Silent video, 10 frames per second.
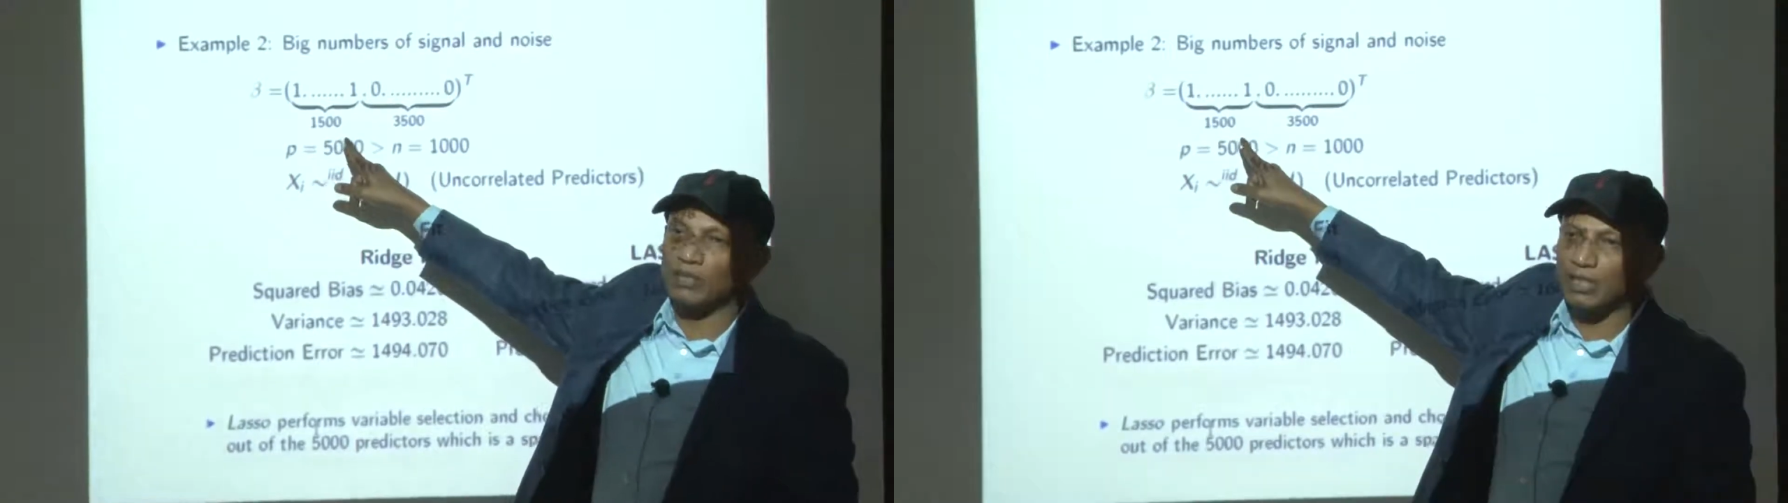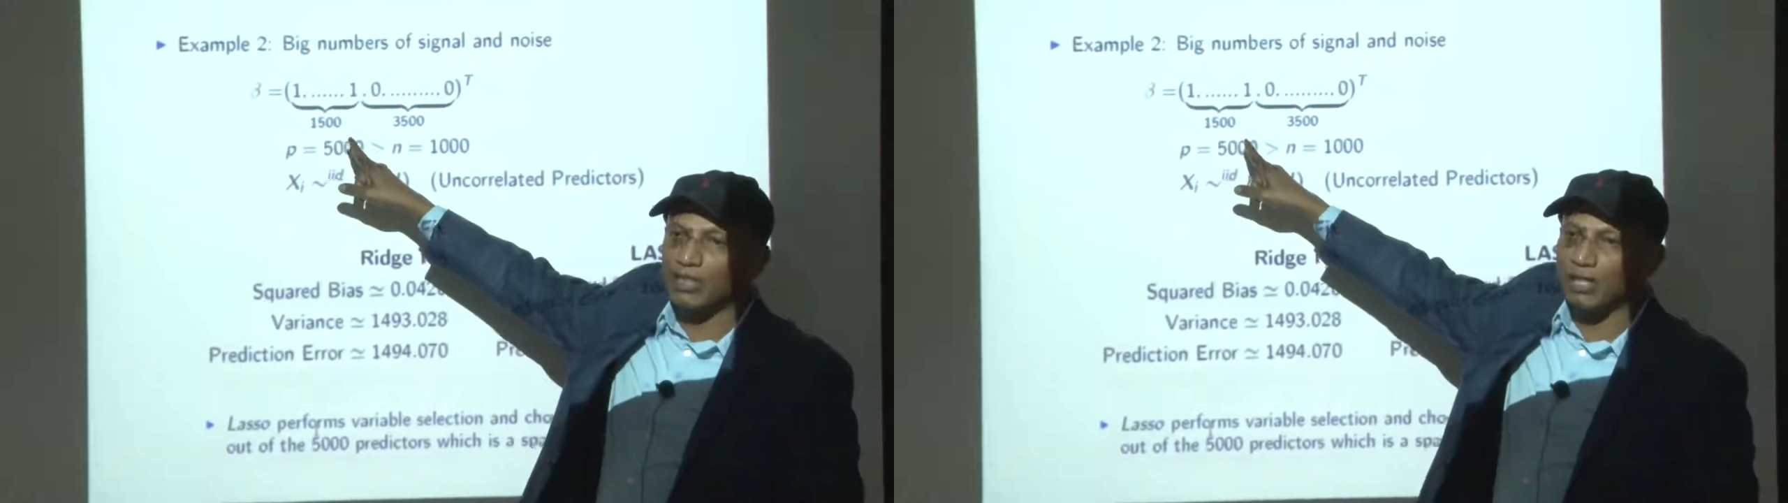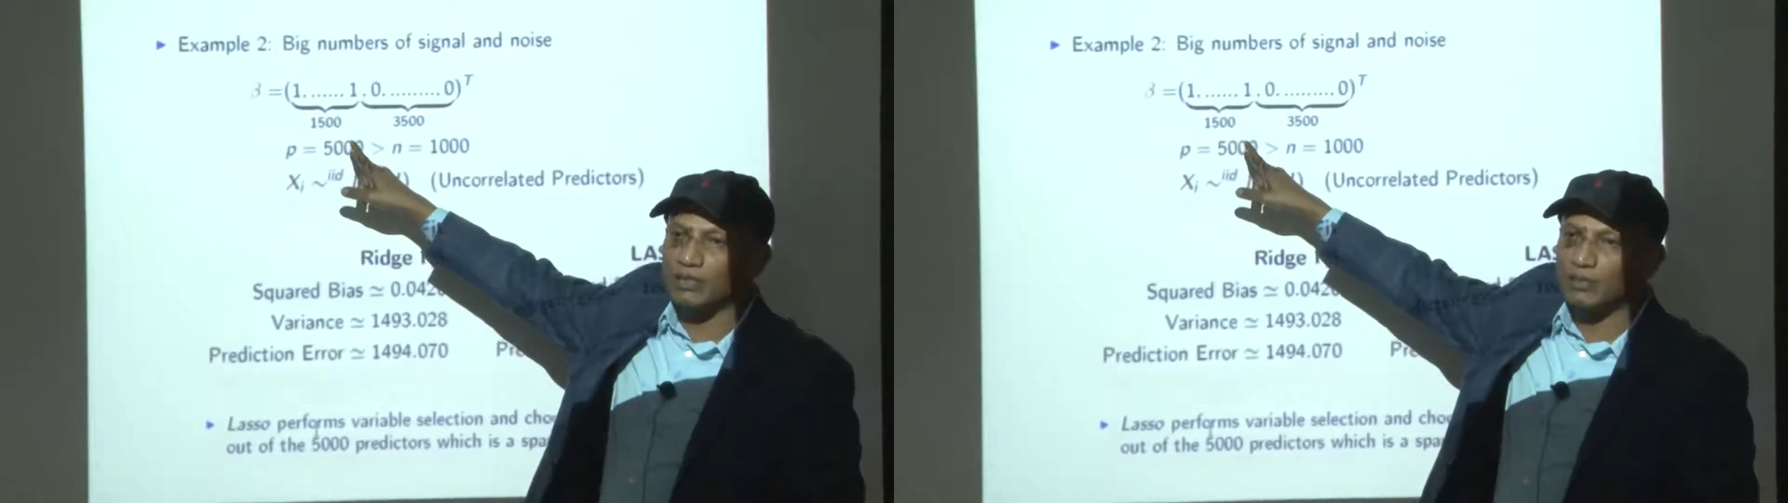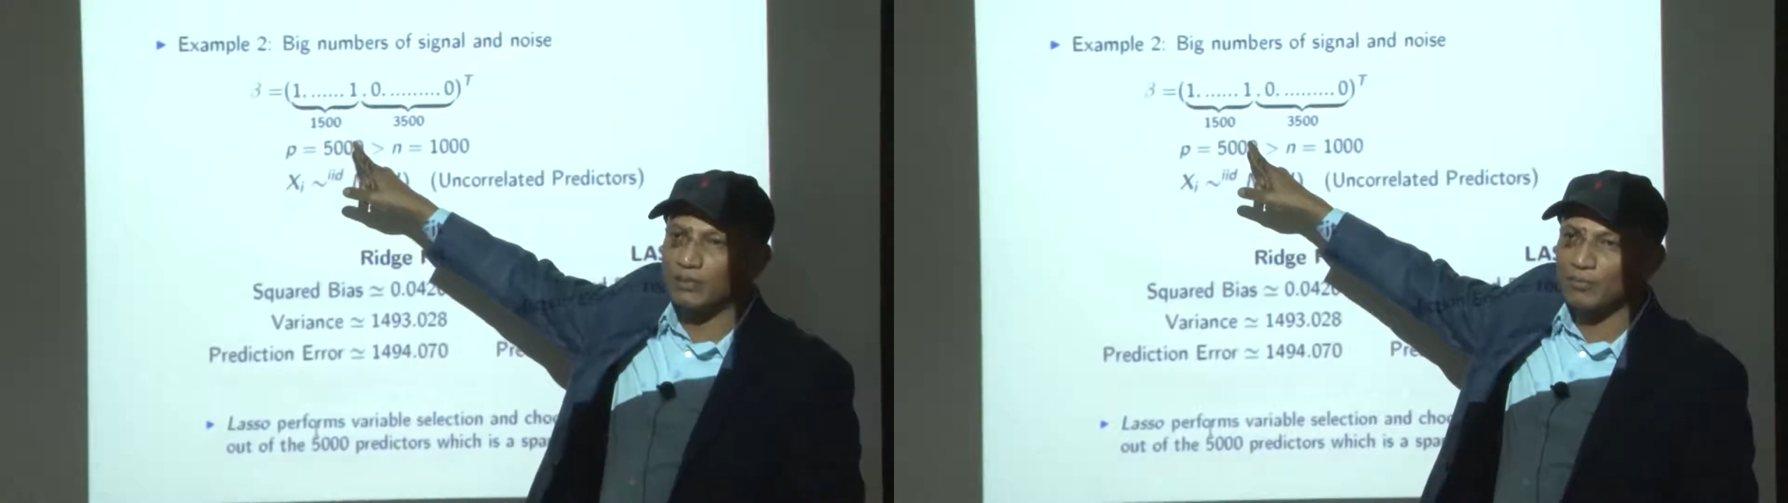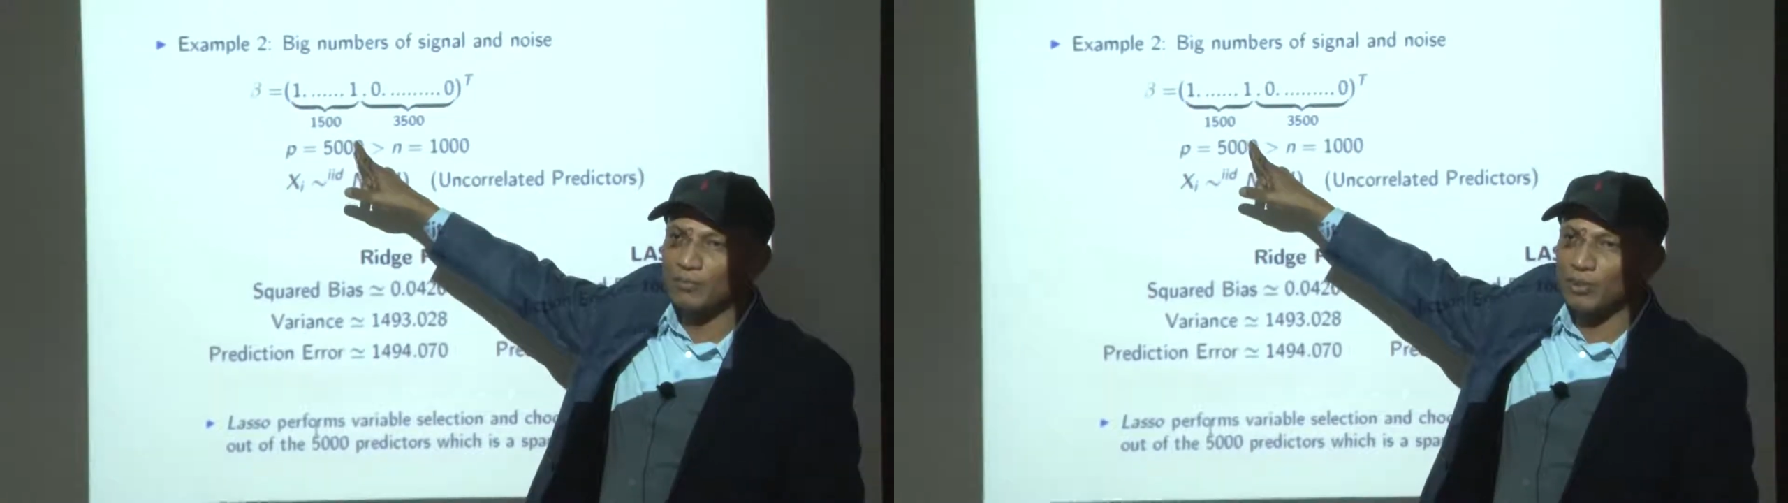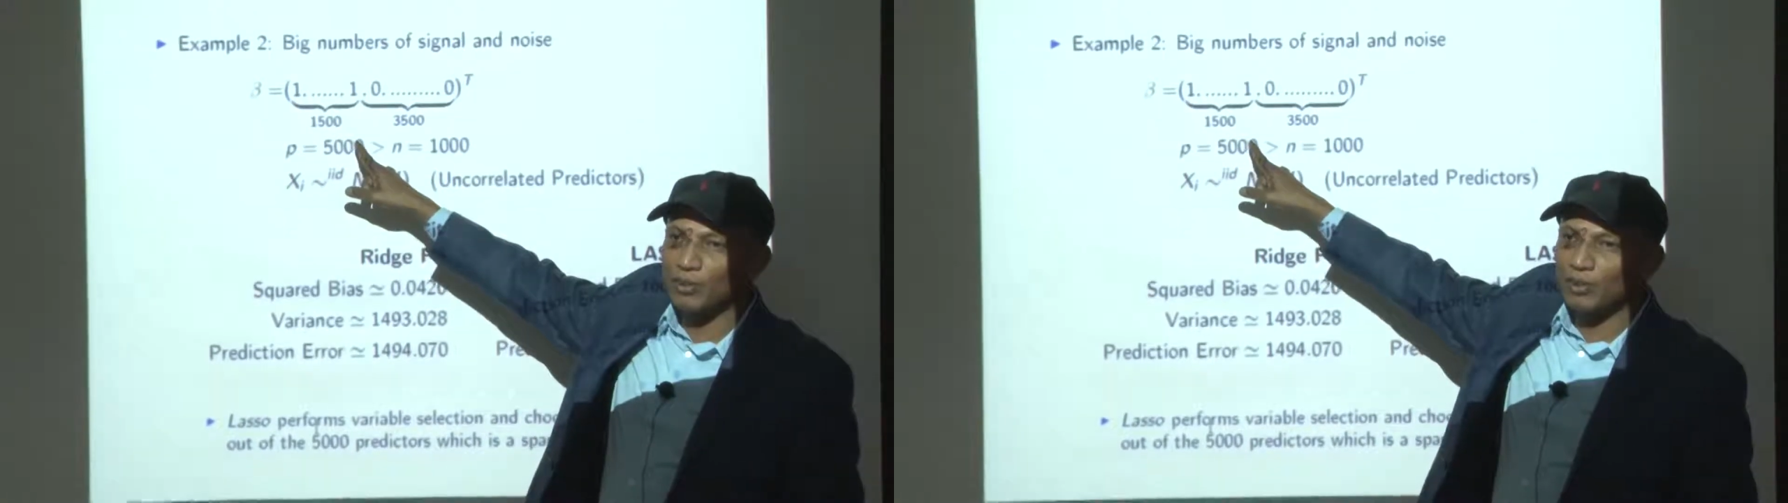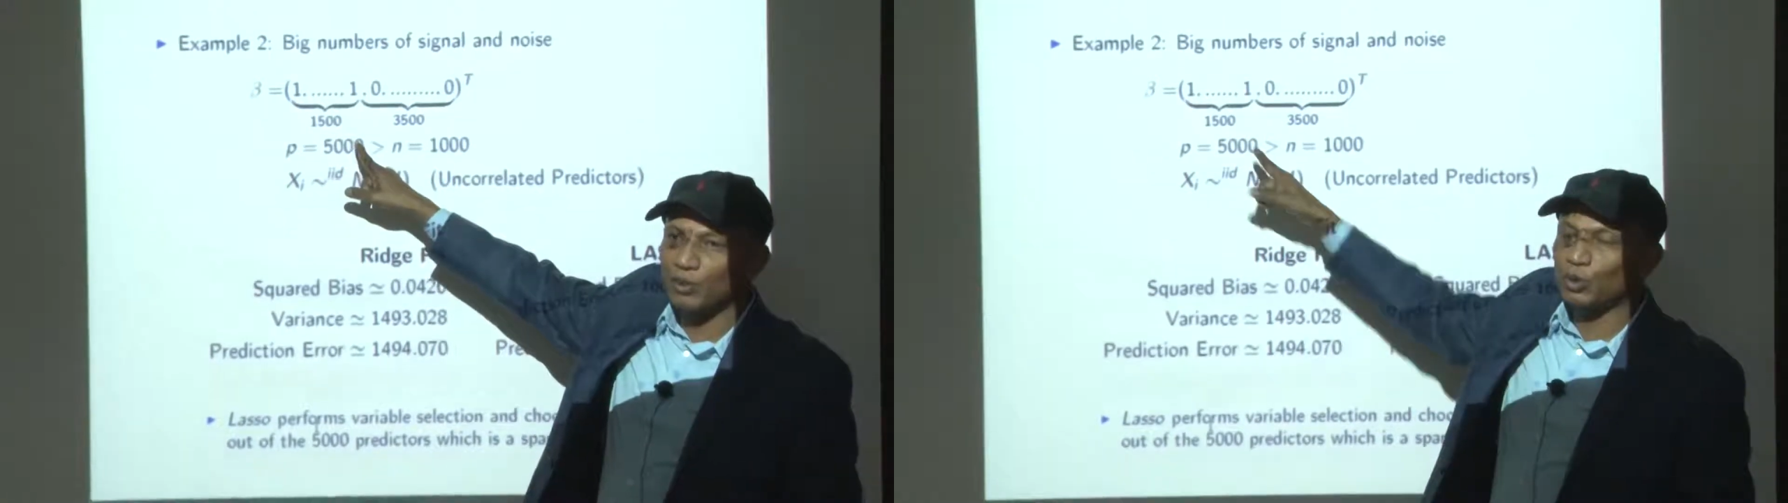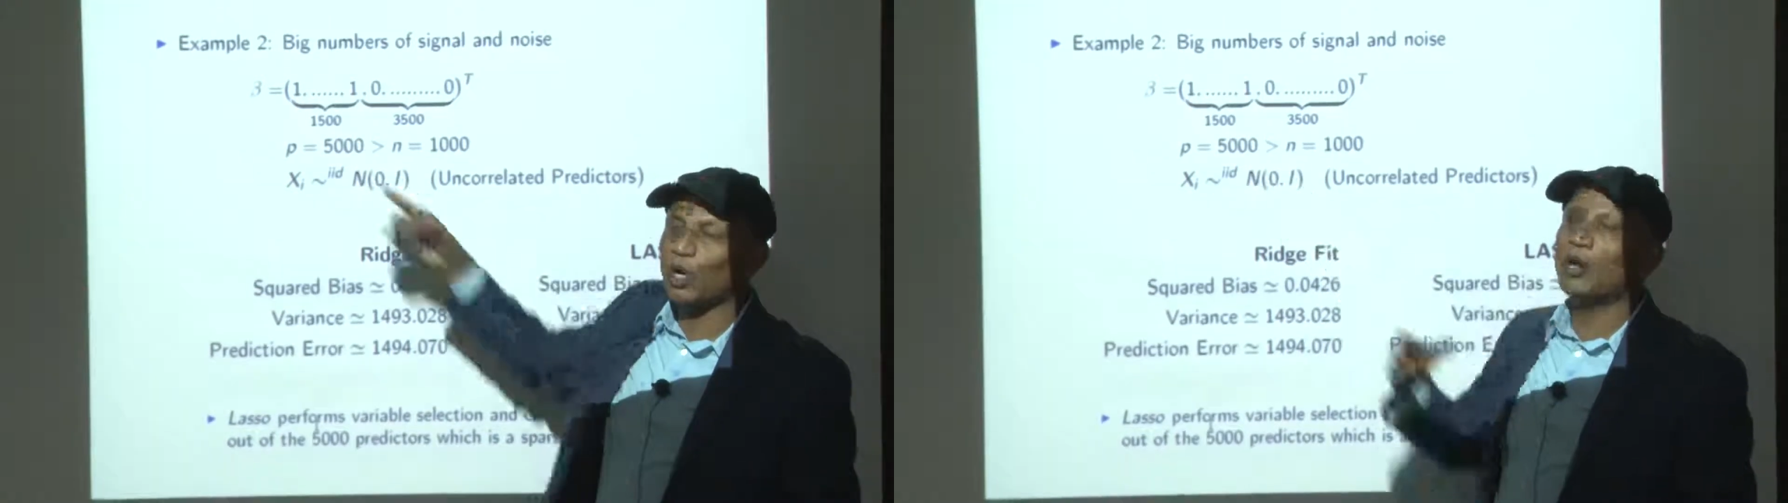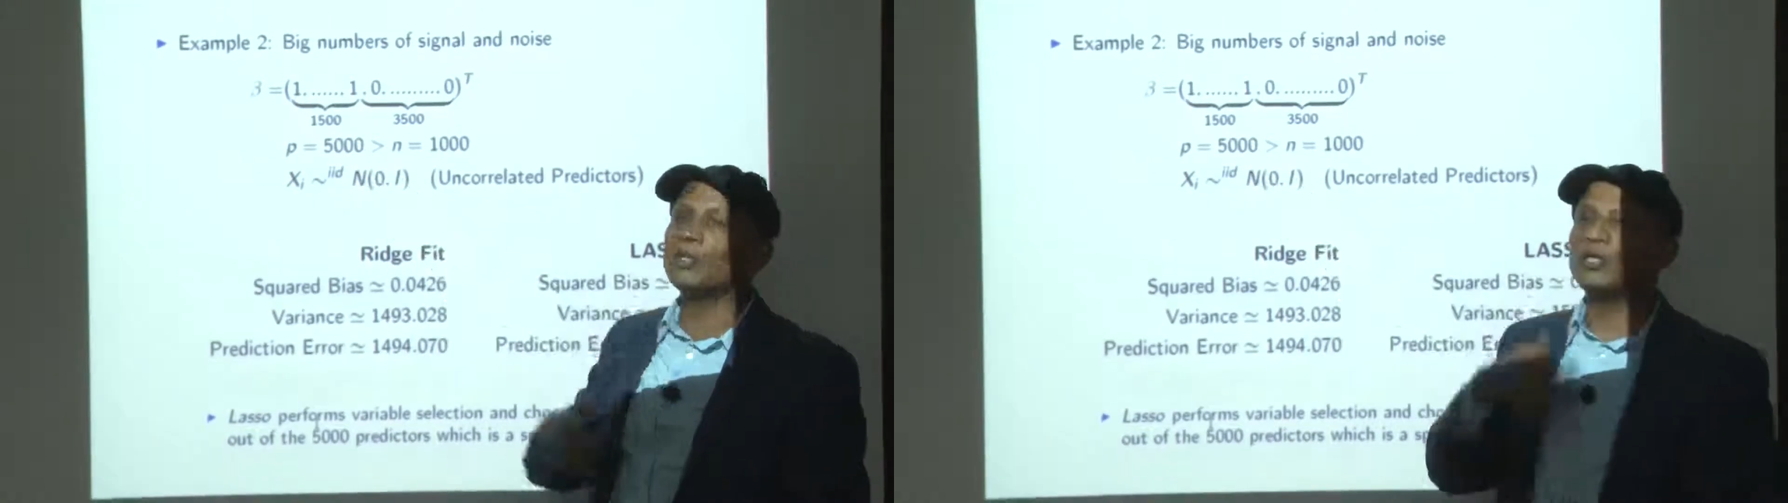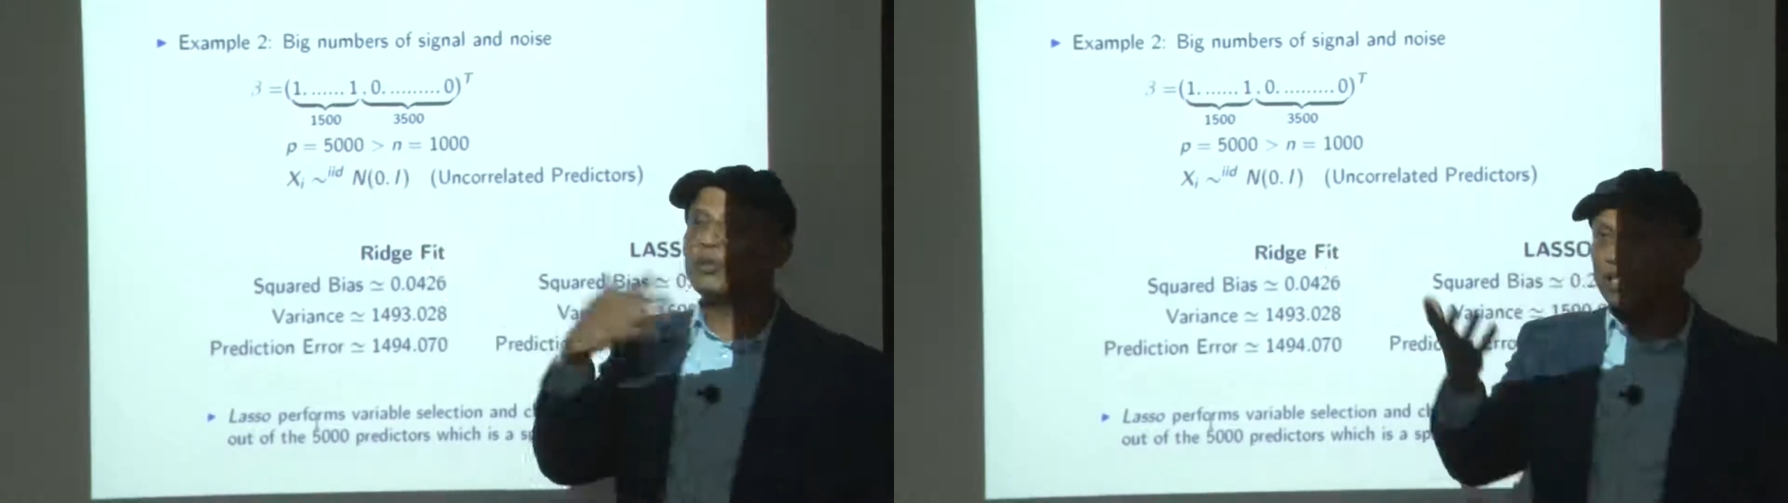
signals. So how can we